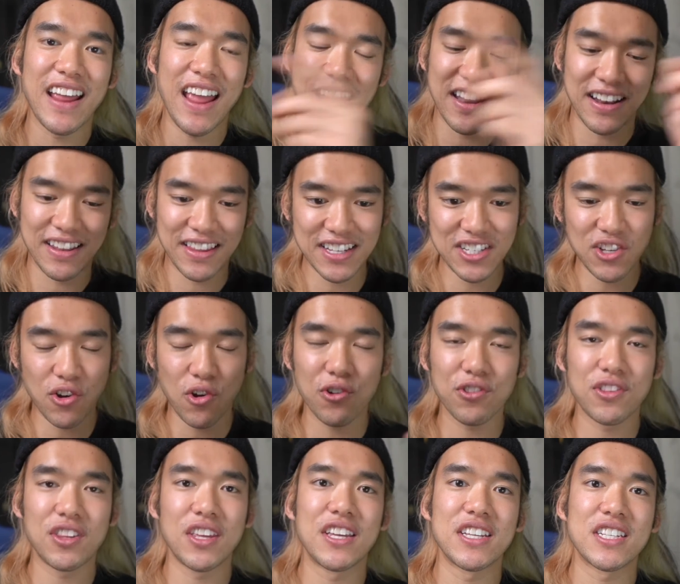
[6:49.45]
And this whole
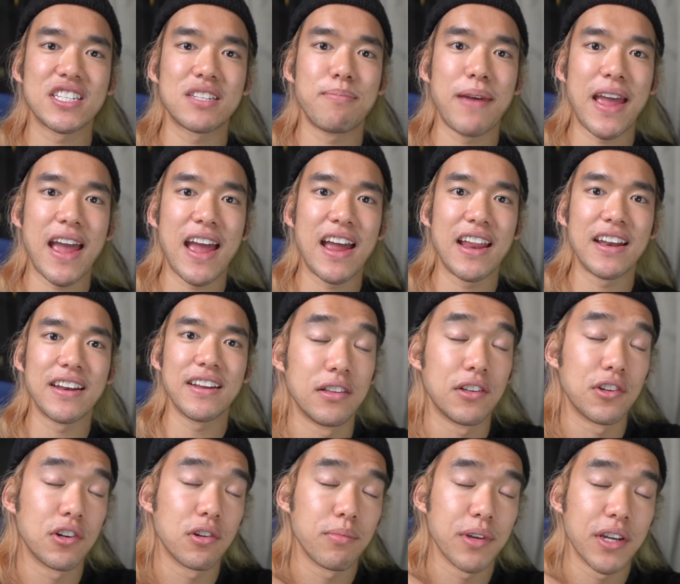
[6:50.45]
thing spanned a
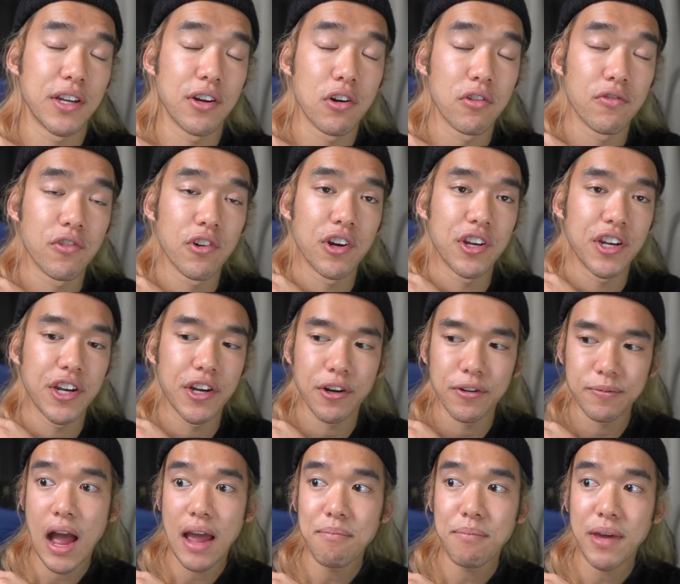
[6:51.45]
little bit over a
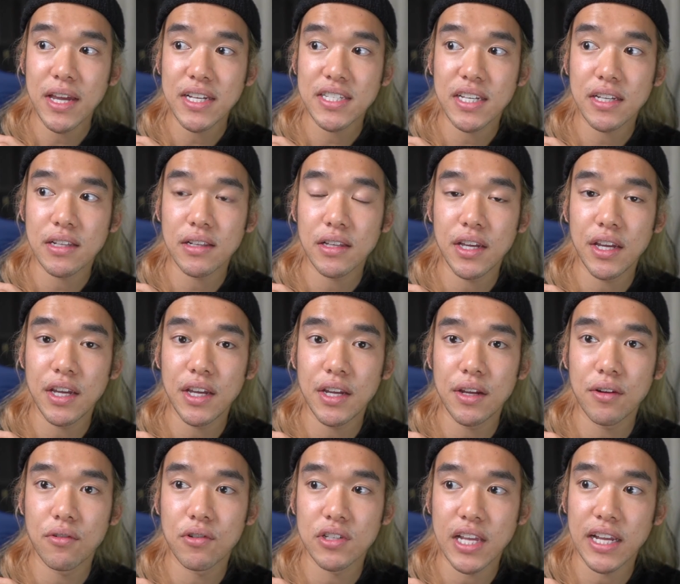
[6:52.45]
year. I
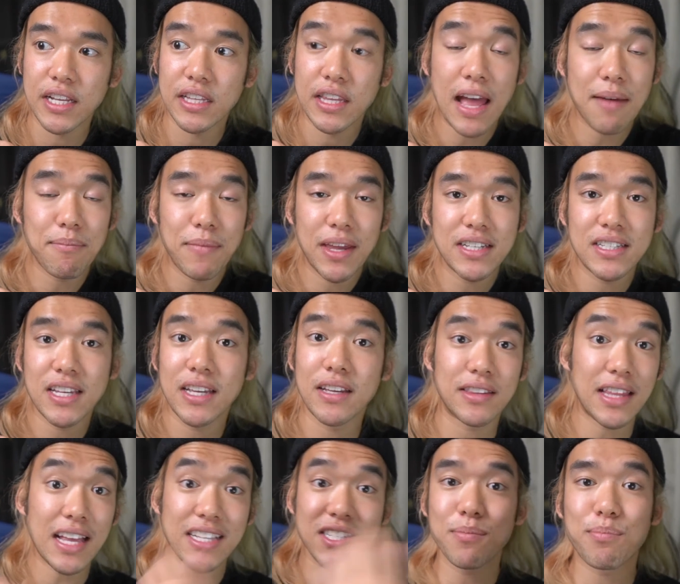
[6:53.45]
basically was like,
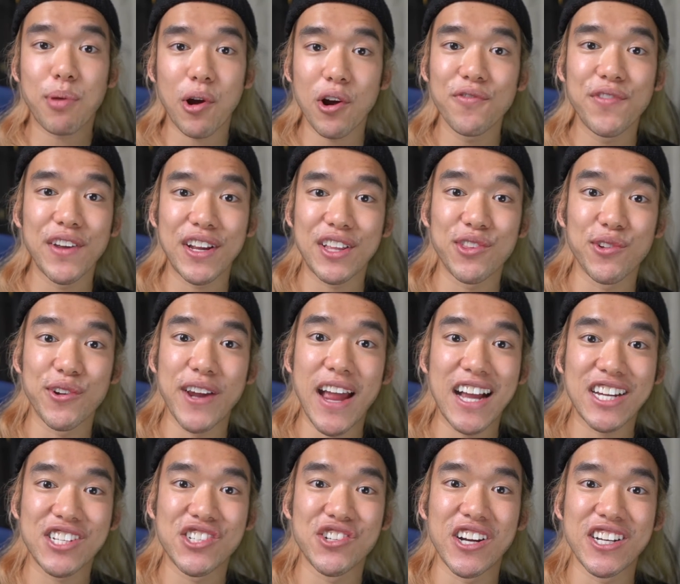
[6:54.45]
that's a perfect
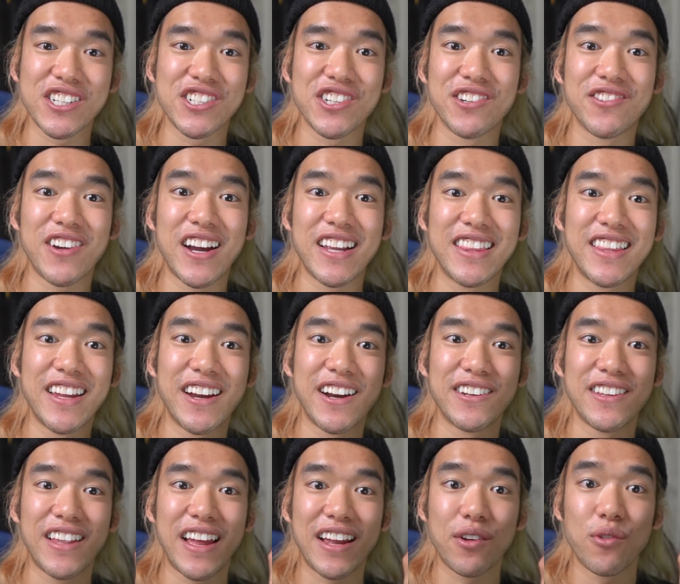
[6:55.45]
3-act structure right
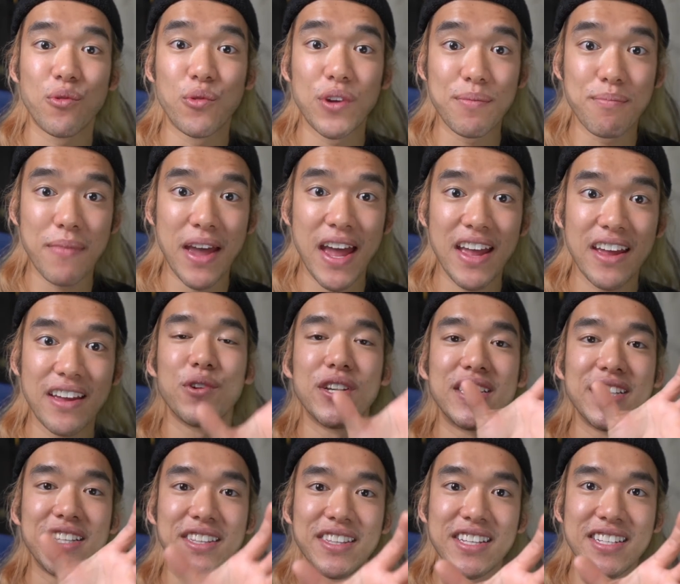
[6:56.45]
there. Like we met, we
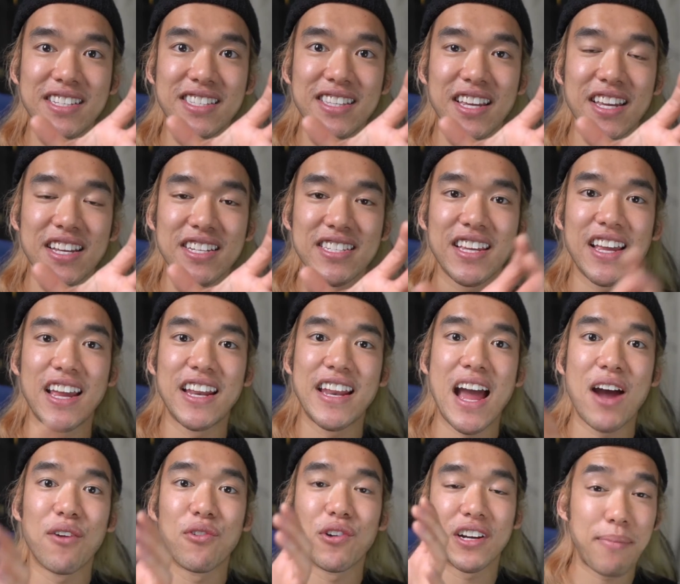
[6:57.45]
did these things, and
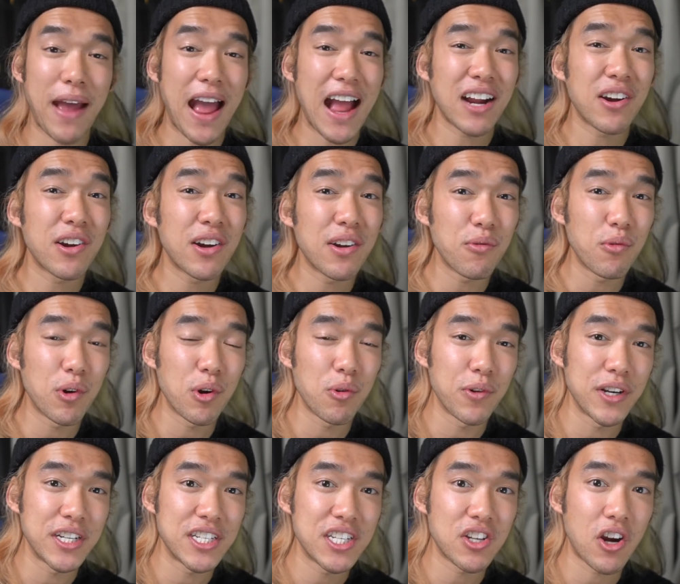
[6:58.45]
now we're back where
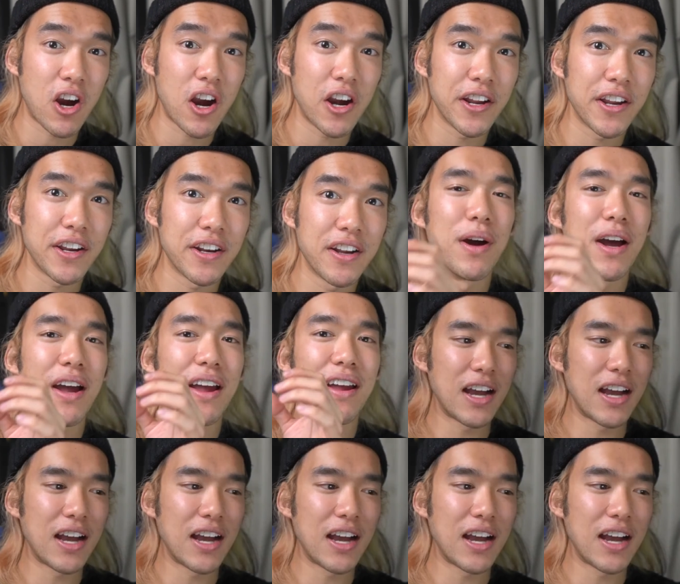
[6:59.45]
we started. But